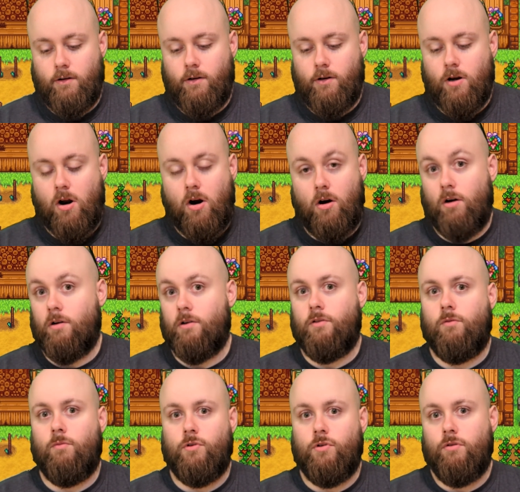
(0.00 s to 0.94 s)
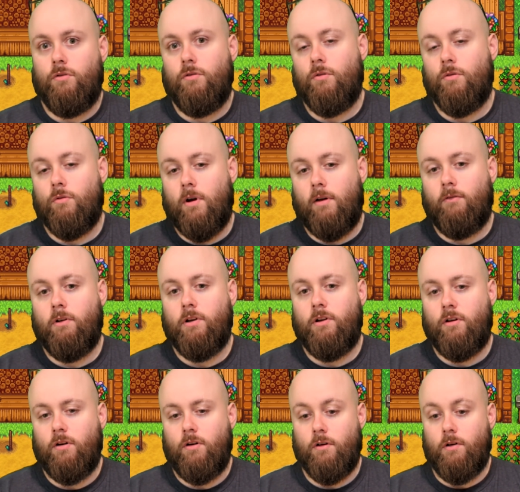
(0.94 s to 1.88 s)
cards, which you do every
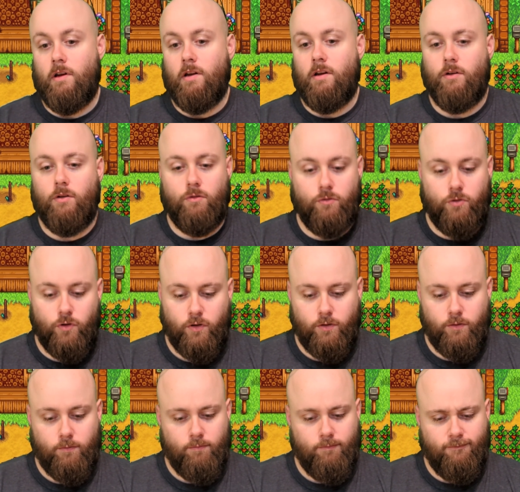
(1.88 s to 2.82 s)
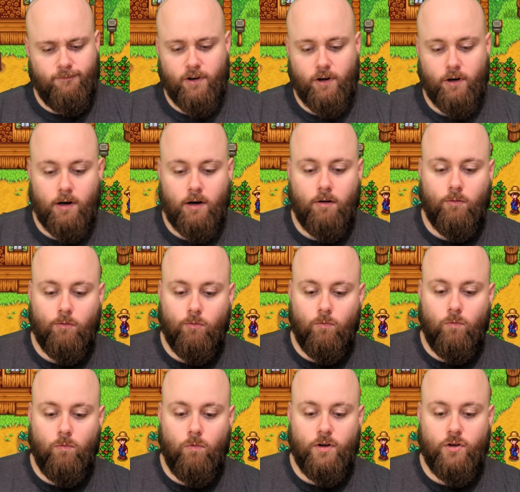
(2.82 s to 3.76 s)
turn, and you just figure out
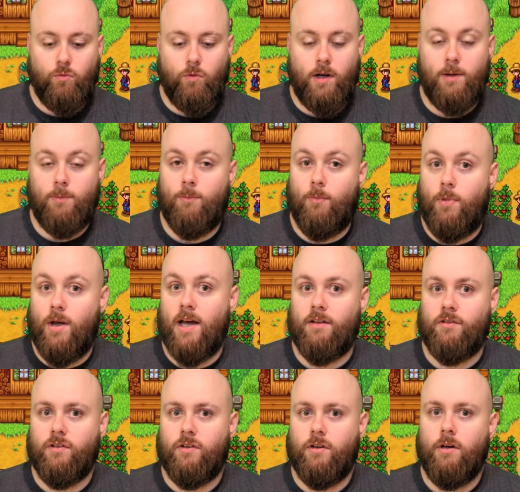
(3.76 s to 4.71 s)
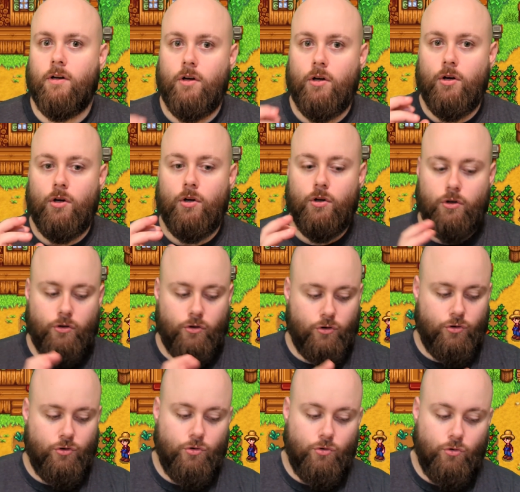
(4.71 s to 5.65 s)
which way best
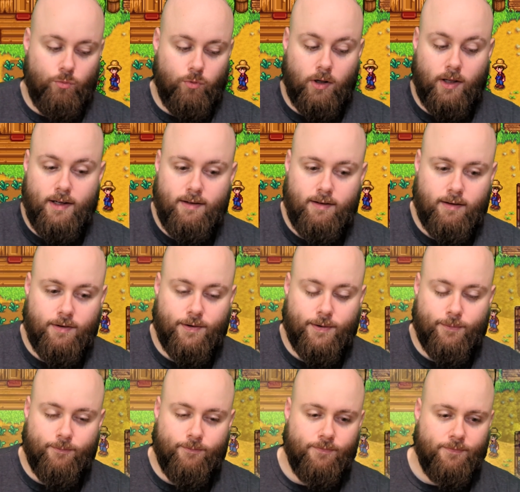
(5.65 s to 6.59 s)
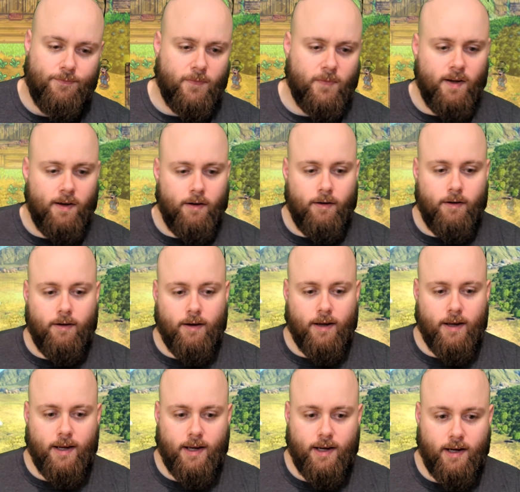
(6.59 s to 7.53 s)
to place them,
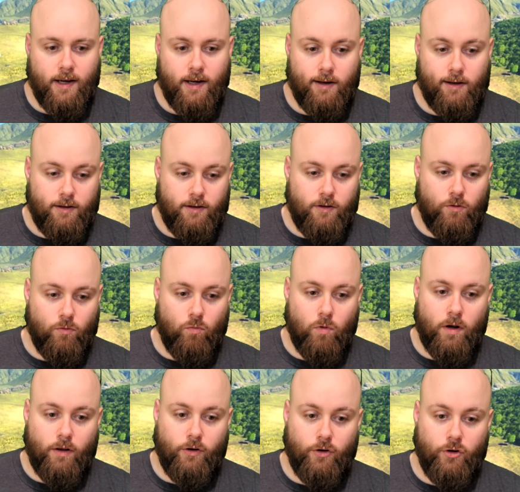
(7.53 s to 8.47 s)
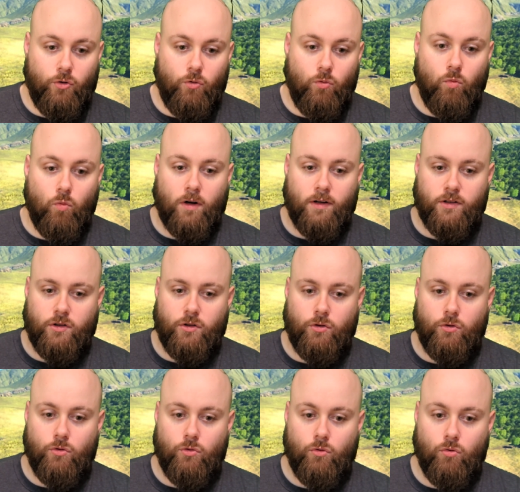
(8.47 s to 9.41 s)
and whether you want
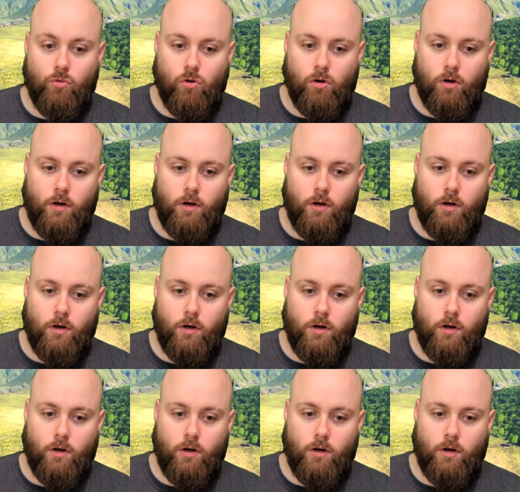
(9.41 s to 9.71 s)
to